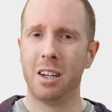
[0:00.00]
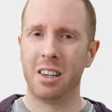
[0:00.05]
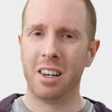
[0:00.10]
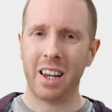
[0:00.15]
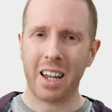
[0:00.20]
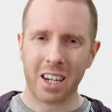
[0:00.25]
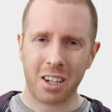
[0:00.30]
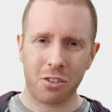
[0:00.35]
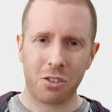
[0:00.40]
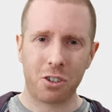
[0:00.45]
The
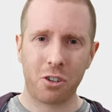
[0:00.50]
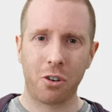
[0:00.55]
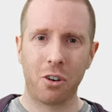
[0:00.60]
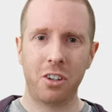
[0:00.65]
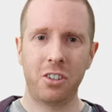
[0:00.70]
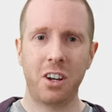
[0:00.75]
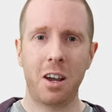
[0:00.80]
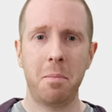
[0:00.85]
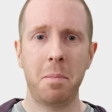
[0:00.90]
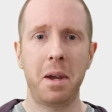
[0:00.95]
lack of
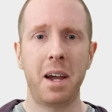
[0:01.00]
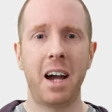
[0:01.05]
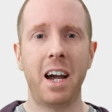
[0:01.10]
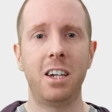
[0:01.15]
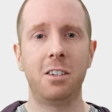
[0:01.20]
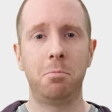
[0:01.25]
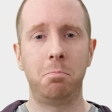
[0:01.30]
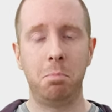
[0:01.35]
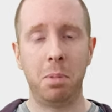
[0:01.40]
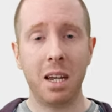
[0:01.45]
storage A P
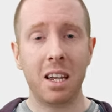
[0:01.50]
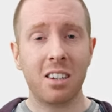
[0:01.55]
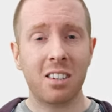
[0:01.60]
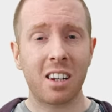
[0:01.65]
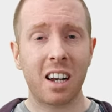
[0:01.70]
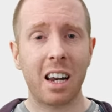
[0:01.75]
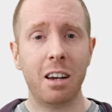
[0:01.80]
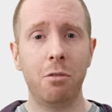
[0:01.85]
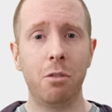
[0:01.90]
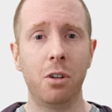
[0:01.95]
Is
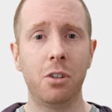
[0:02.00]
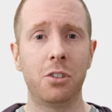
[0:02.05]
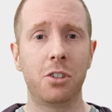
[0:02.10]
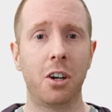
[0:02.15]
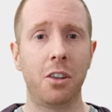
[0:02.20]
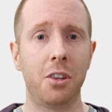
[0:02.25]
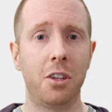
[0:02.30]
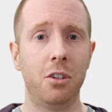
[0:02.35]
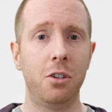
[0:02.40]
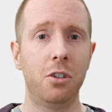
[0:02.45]
basically rules
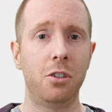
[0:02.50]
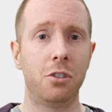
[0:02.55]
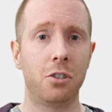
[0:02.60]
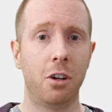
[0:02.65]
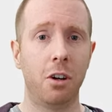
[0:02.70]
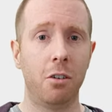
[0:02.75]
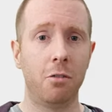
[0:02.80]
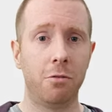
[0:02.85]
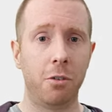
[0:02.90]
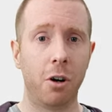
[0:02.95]
out the use
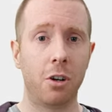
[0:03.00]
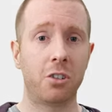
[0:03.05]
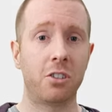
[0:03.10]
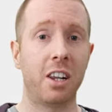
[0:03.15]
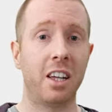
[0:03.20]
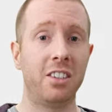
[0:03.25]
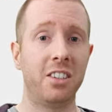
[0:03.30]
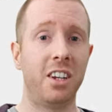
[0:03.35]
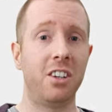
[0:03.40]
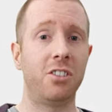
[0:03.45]
of
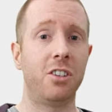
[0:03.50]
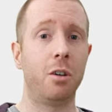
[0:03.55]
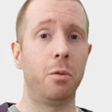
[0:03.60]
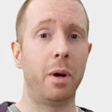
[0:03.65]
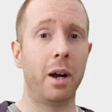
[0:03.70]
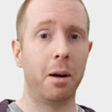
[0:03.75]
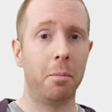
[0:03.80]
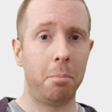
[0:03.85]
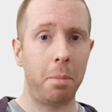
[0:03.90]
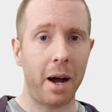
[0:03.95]

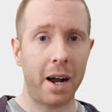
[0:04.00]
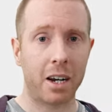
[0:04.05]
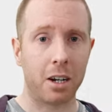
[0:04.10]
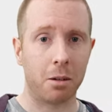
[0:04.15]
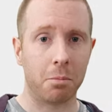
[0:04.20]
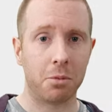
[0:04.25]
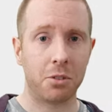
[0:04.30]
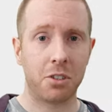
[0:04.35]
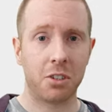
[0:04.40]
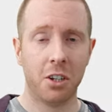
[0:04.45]
virtualization-aware
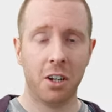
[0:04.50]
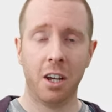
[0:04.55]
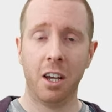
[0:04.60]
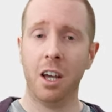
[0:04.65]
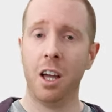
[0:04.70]
backups.